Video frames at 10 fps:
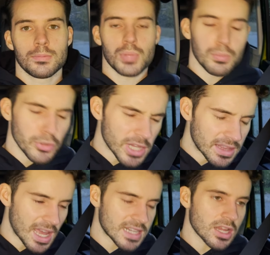People
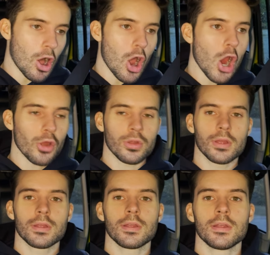think that's hard.
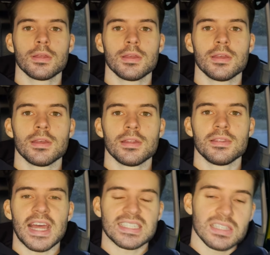
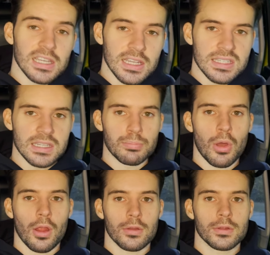That's the easy
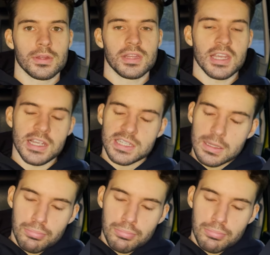part. The easy